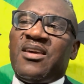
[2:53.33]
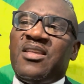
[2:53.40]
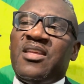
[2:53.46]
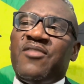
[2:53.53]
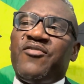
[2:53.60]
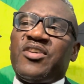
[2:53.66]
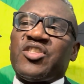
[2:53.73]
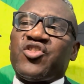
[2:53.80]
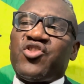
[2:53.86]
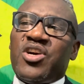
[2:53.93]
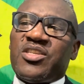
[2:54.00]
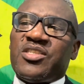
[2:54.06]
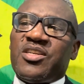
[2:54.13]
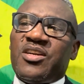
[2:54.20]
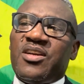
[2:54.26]
in
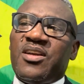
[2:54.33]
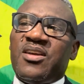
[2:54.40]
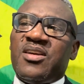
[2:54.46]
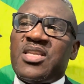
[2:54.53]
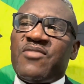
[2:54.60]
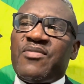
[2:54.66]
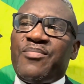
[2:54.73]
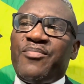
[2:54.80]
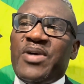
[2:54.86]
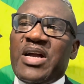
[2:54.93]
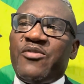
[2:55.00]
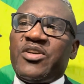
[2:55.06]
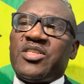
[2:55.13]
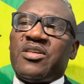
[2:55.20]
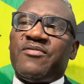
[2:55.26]
infrastructure in every
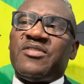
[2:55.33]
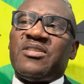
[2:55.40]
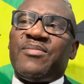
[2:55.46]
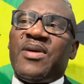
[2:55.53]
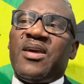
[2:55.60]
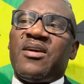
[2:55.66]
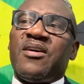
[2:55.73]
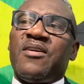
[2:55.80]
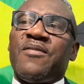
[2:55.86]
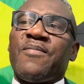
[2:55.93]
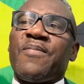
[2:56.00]
parish of Jamaica.